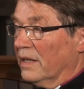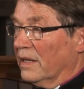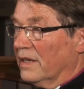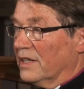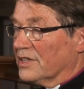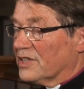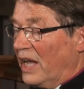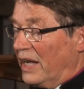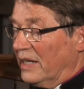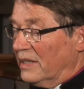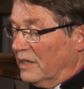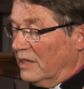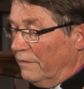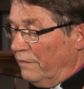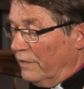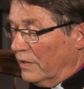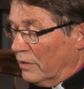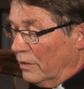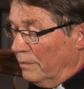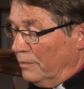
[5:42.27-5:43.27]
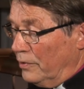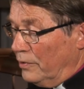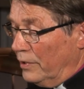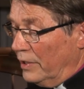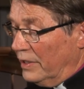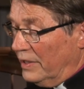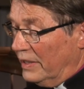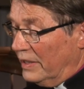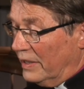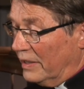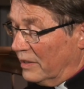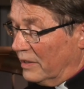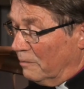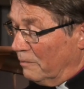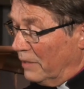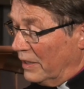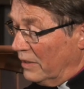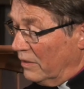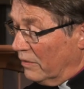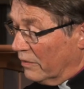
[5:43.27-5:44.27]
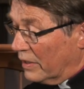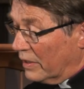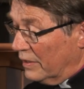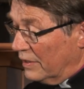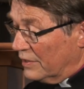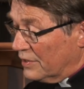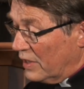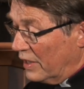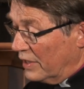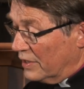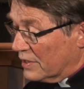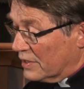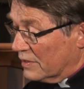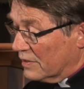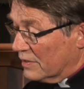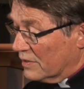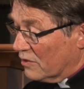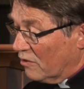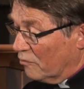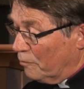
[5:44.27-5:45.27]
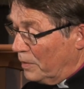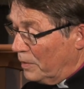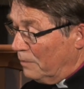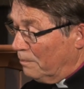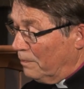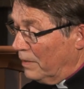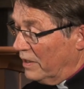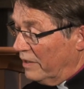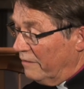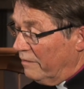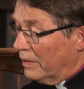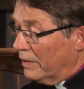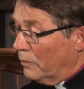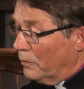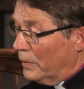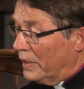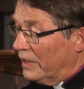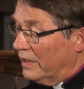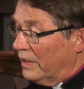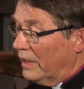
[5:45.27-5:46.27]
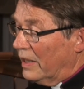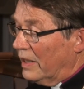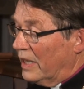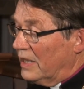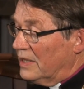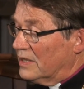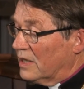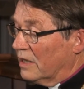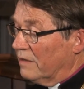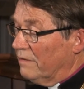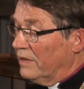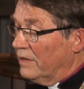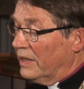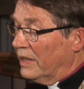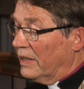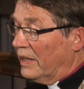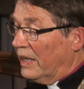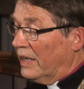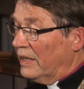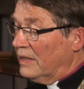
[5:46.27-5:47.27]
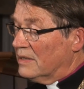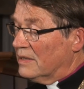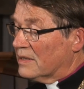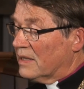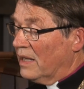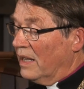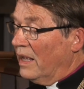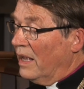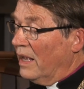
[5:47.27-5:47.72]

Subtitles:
the scientific community, and the many organizations of people living with HIV and AIDS